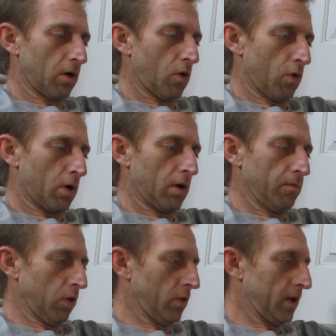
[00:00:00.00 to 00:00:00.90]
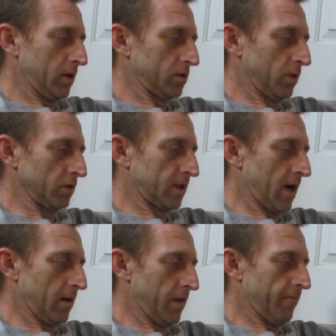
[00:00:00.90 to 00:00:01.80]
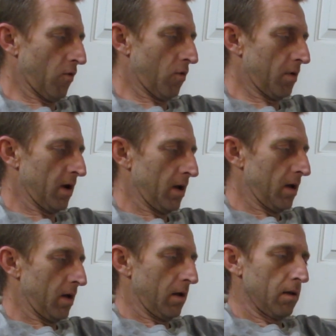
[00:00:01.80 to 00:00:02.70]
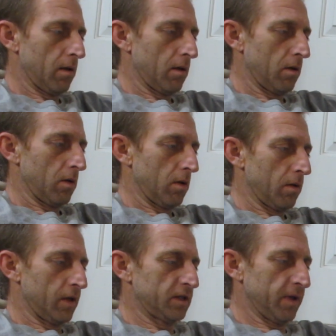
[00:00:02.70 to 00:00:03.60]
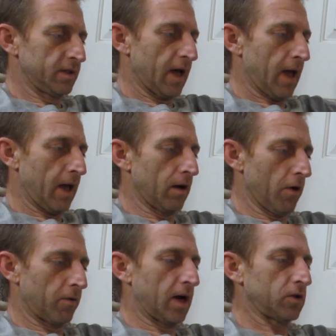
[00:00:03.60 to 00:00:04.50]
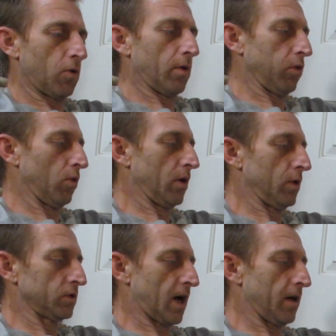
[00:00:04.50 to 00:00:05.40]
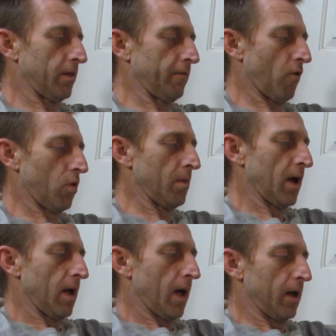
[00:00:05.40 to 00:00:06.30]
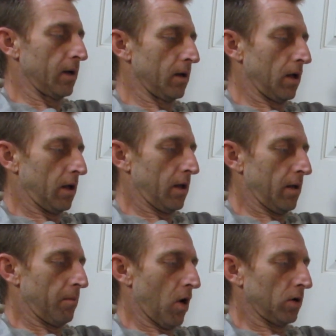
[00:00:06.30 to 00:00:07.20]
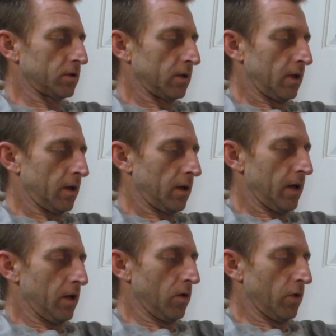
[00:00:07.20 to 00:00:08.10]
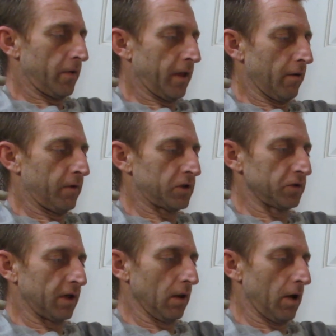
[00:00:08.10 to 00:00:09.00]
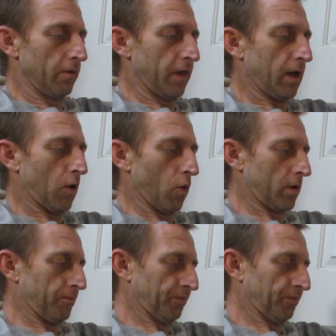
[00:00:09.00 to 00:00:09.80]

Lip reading: Court employees will sign the form. This means that an authorized court employee will sign the form and emboss it with the official seal of the court.